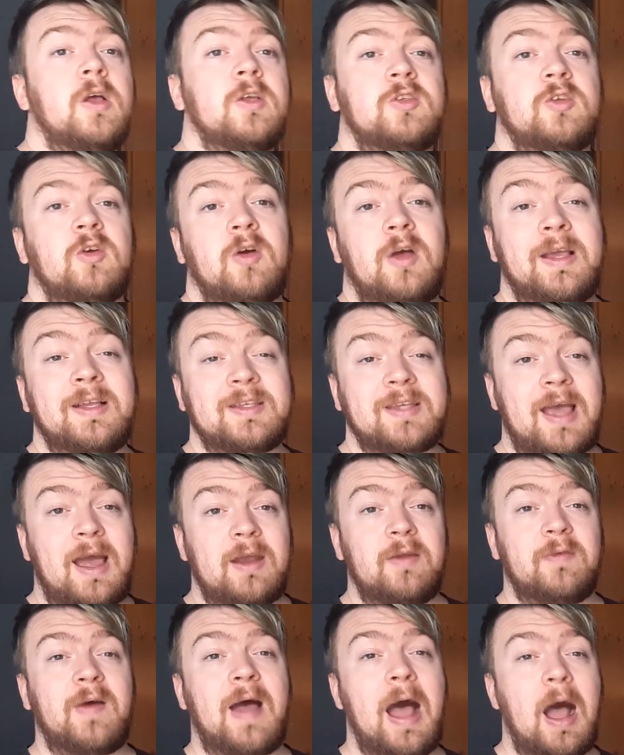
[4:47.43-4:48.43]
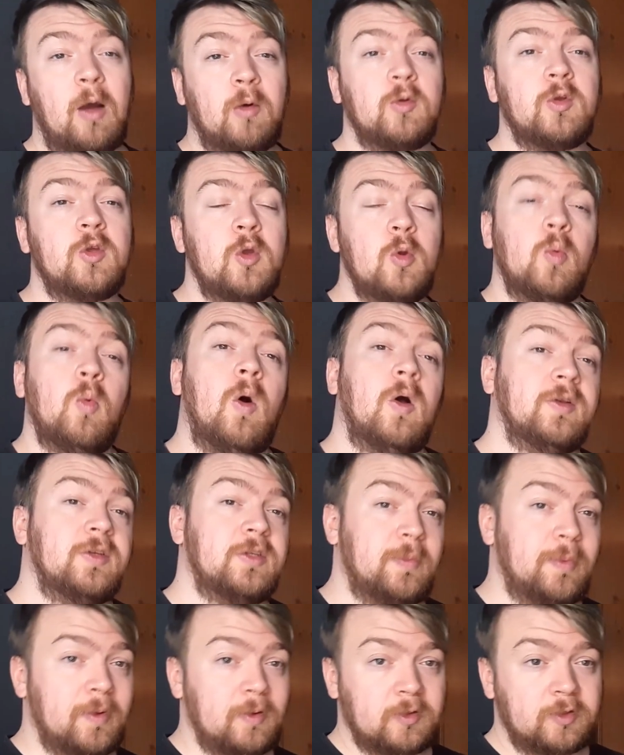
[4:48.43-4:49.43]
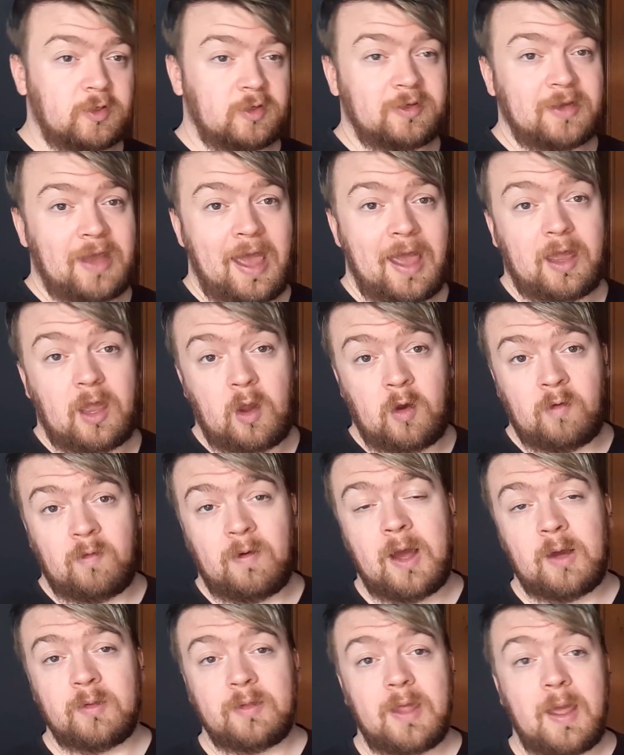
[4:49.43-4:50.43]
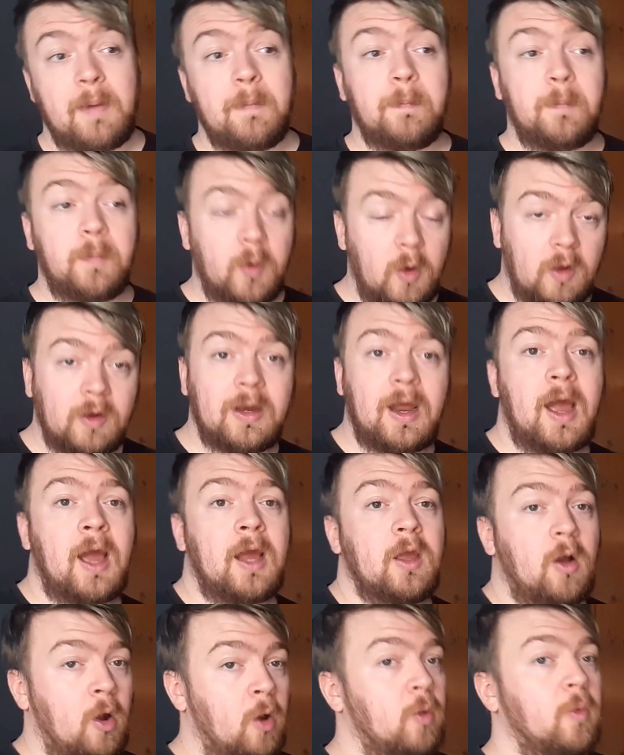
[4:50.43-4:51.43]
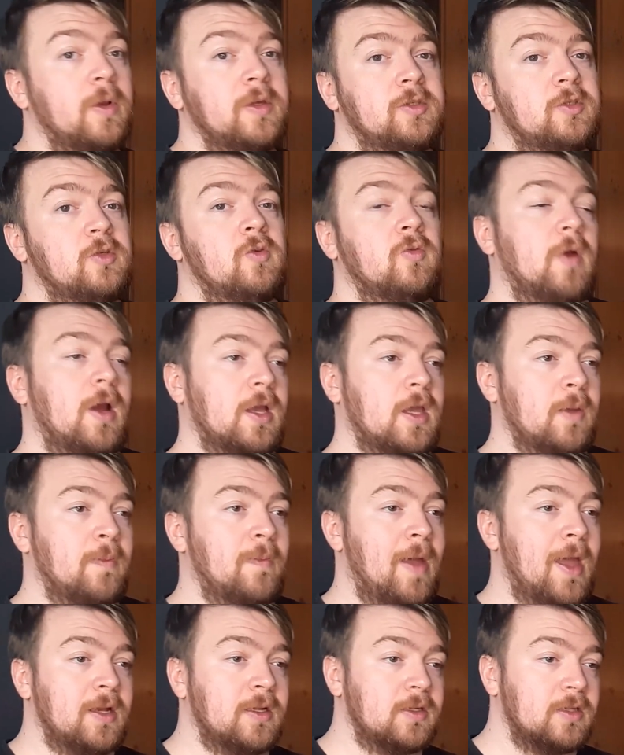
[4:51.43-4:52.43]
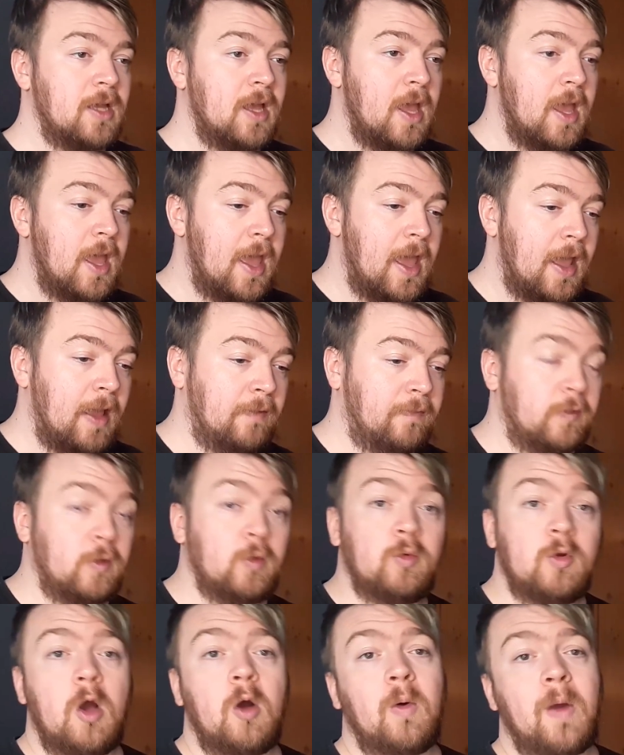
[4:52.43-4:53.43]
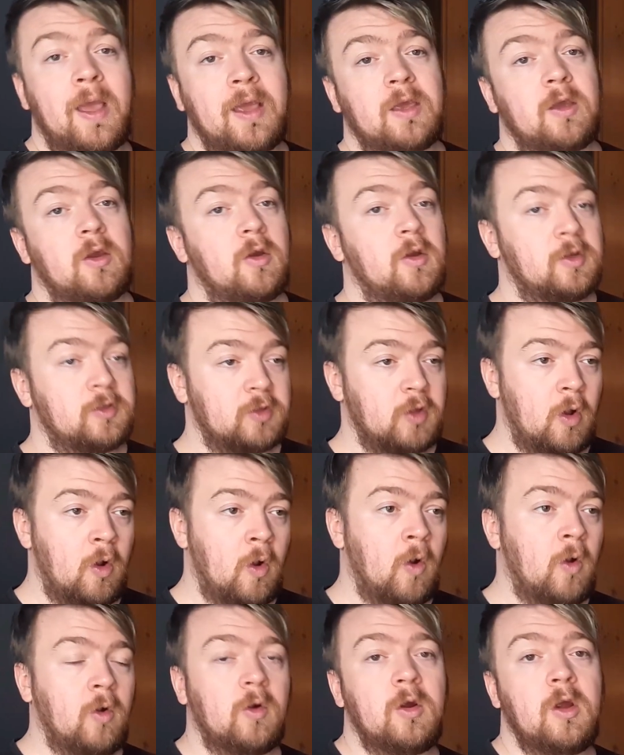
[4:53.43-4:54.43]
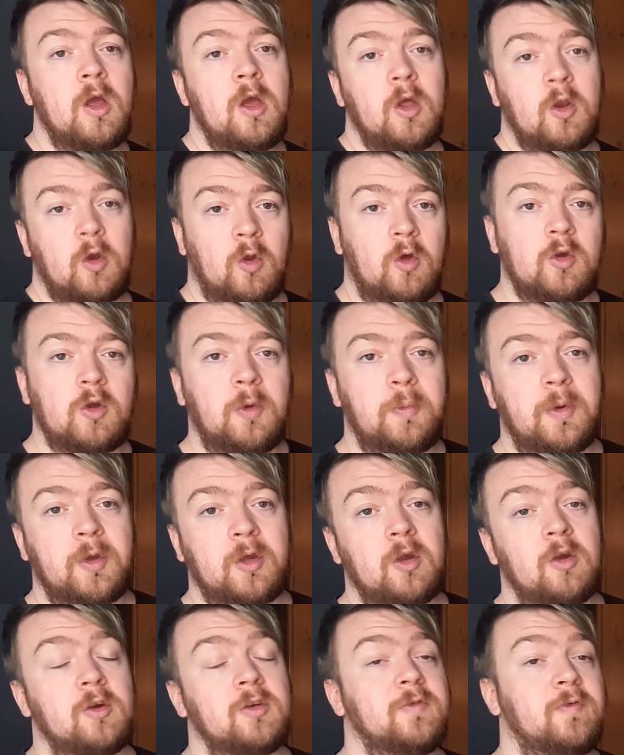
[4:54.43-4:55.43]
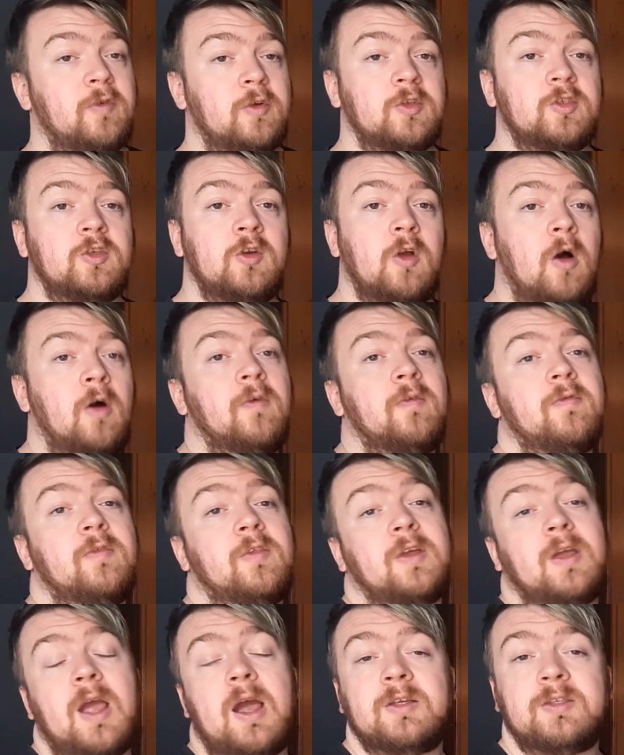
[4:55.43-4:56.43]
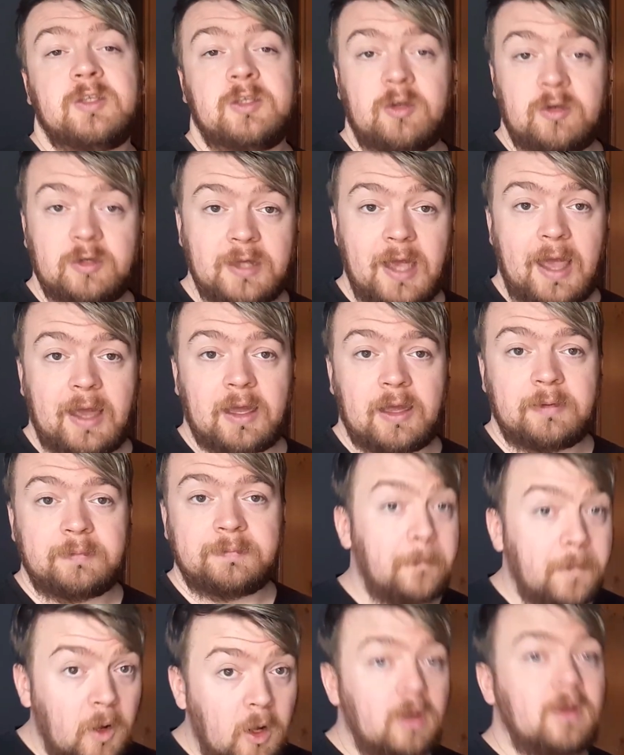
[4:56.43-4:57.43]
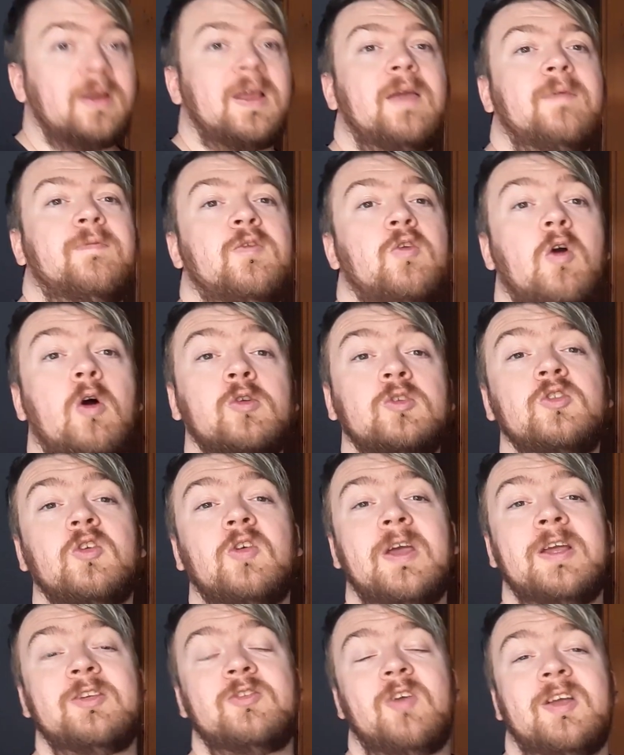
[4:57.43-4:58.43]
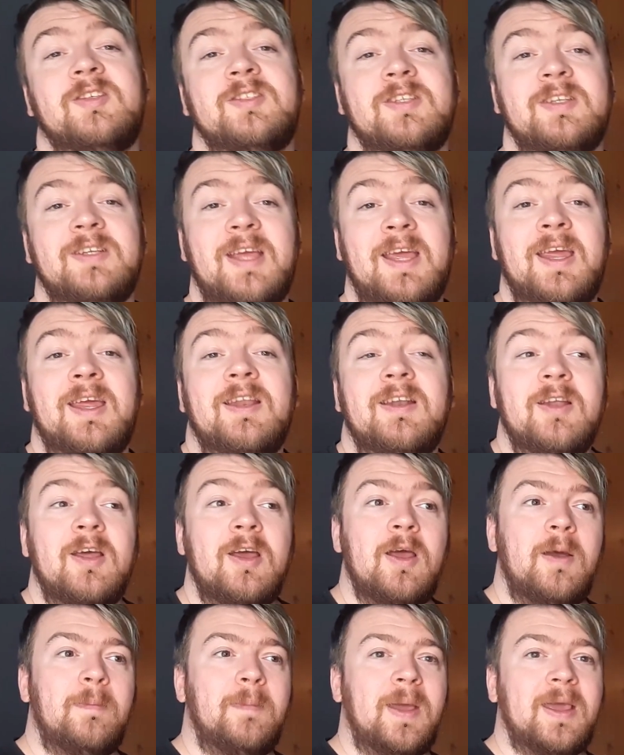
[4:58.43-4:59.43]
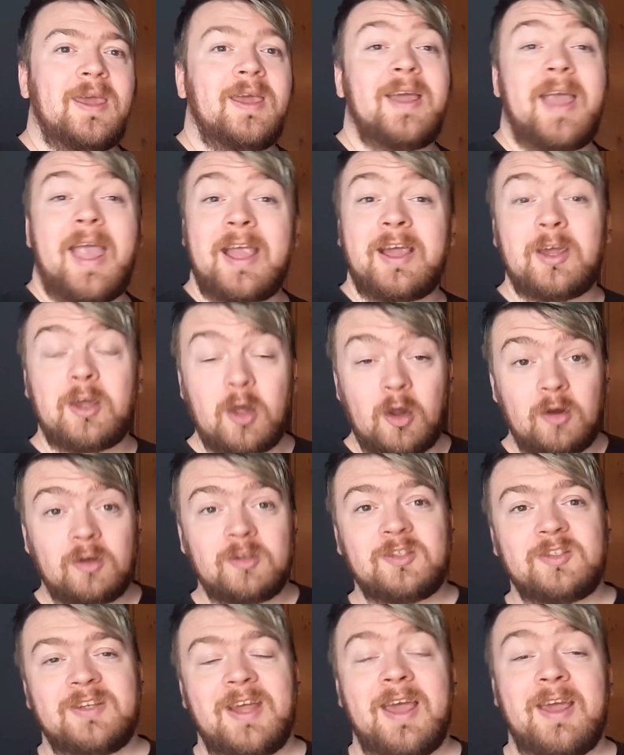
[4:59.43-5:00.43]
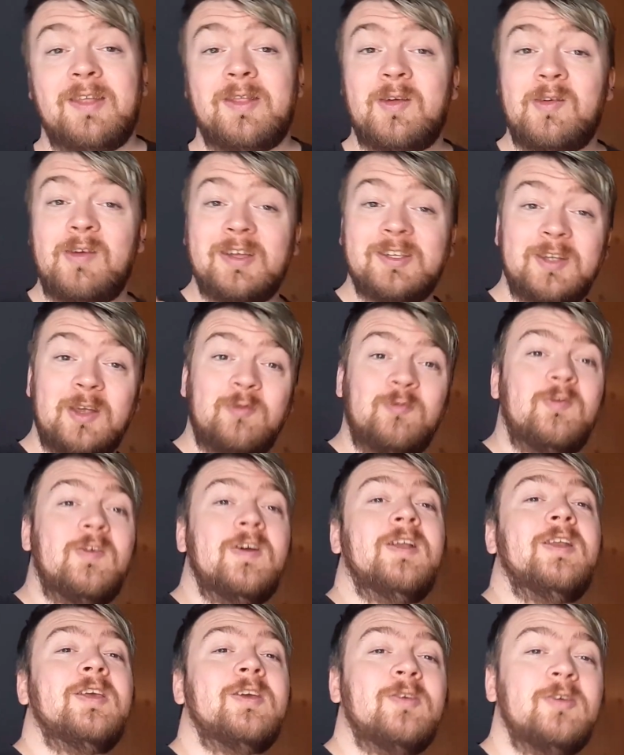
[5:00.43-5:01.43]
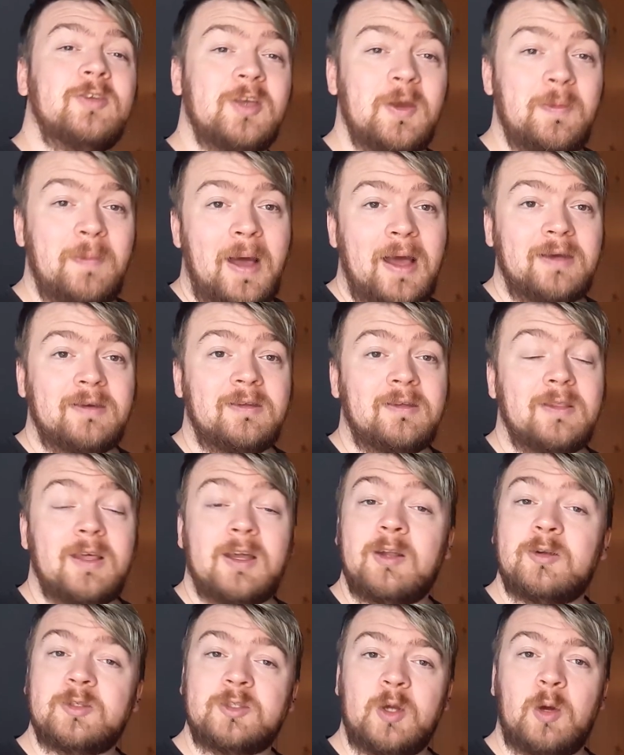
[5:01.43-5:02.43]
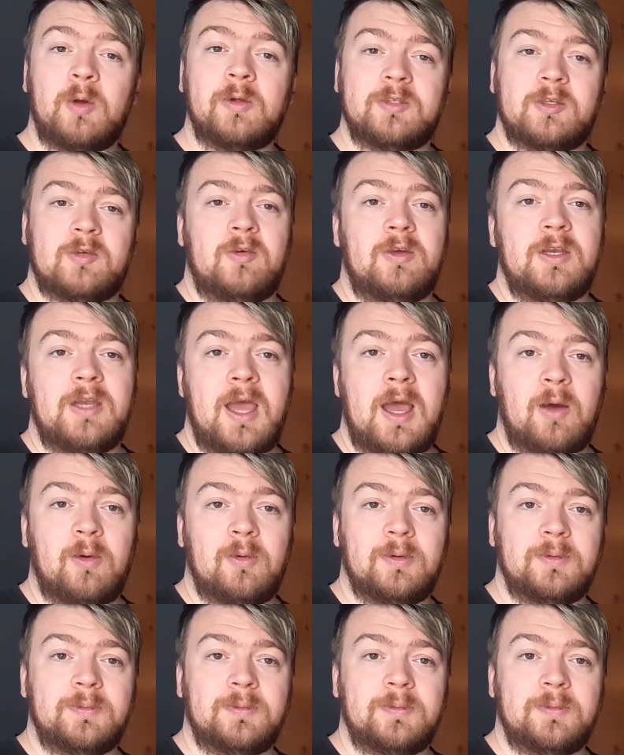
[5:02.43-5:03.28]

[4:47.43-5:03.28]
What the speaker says: So it's kind of how you want to build your deck around them. But I always do recommend, if you know a curse, or look up a curse version of the cards in your deck. But if you're also interested in Making a curse deck, there is a really good commander that I'll show on screen now.